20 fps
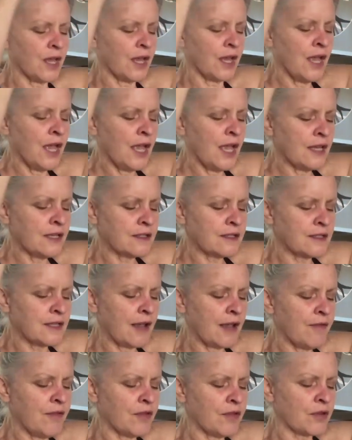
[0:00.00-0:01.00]
the
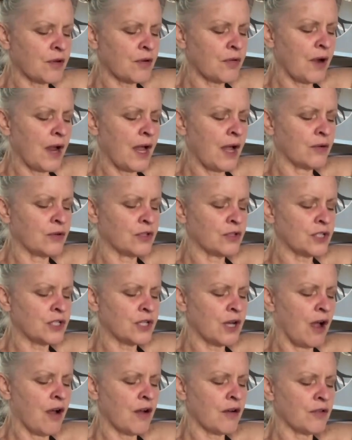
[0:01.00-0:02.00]
seventh crown
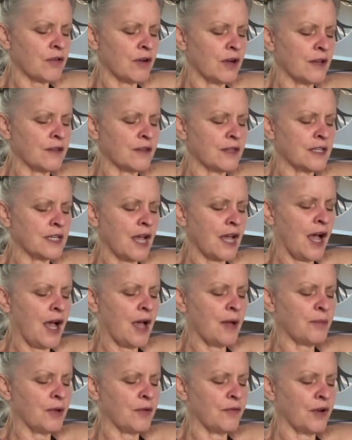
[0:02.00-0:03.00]
chakra at the
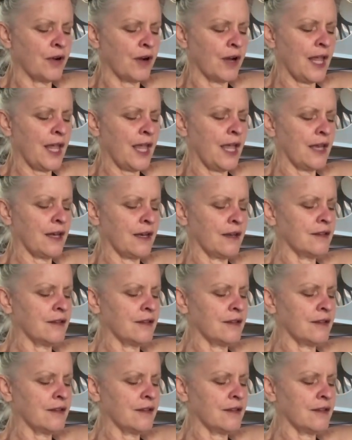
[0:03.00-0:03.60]
top of your head.